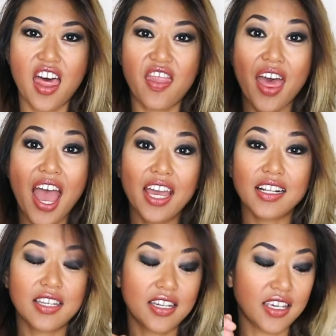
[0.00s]

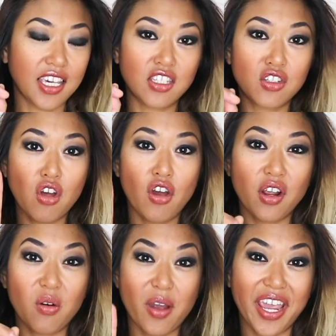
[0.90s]
That is
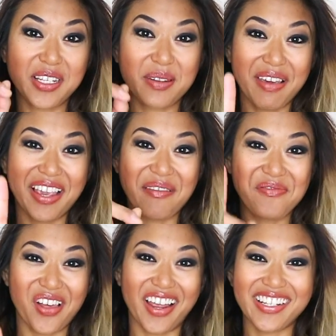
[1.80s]
not a way to make a
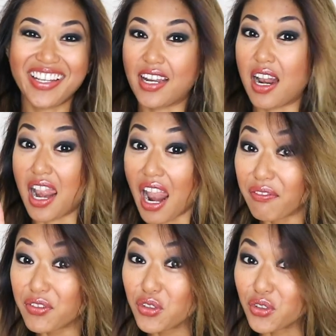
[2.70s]
flight attendant
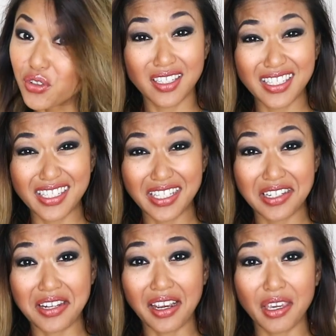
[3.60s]
love you, because it's just
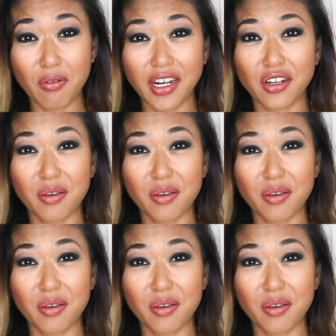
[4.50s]
a sucky way to